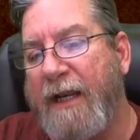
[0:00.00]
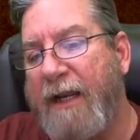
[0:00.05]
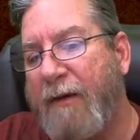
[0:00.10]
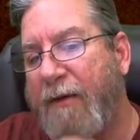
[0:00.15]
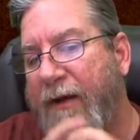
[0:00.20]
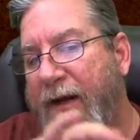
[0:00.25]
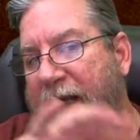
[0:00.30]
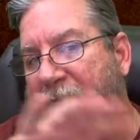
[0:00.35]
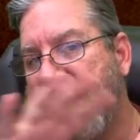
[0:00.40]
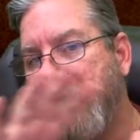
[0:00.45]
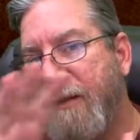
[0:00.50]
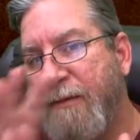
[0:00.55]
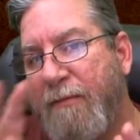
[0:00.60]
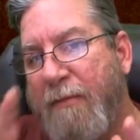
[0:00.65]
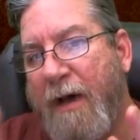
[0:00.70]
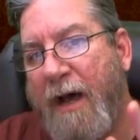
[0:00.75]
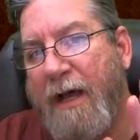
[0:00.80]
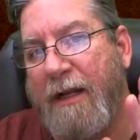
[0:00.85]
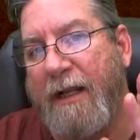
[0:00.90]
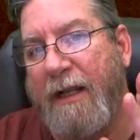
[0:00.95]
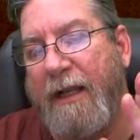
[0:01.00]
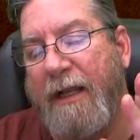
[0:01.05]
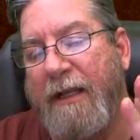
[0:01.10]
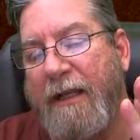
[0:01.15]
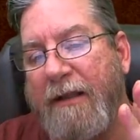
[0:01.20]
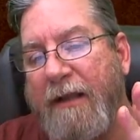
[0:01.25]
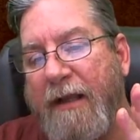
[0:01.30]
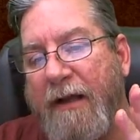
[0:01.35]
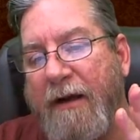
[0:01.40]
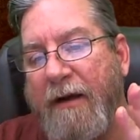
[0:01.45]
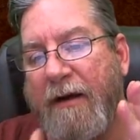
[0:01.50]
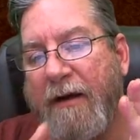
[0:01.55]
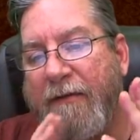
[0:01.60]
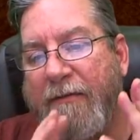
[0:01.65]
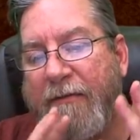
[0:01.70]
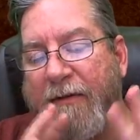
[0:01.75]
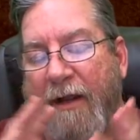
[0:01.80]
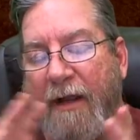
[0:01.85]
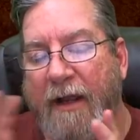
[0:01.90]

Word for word: I want to get some modeling in there.